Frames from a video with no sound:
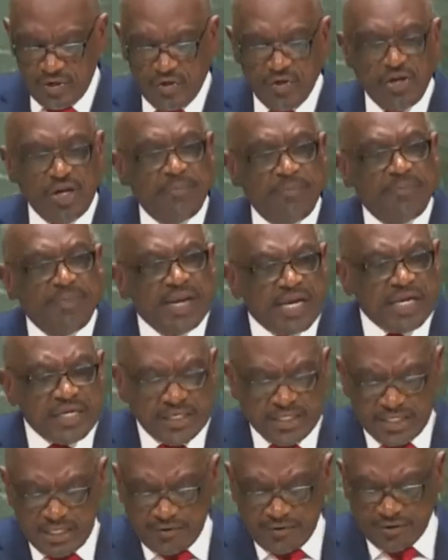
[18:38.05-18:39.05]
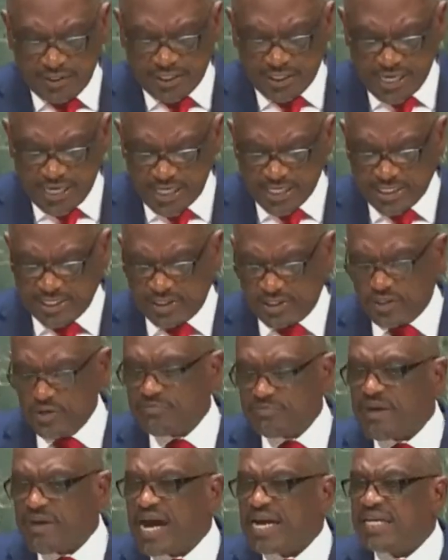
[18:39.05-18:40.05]
to the ability of SIDS to
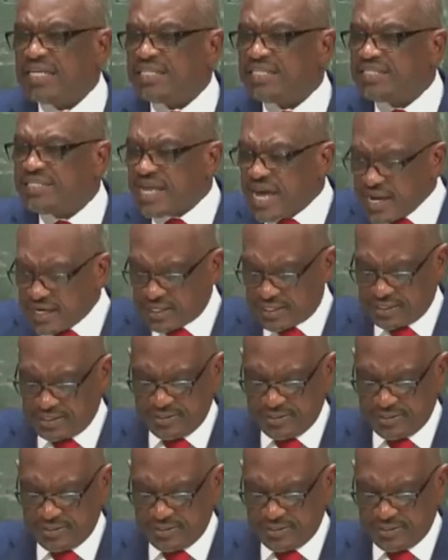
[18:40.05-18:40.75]
manage debt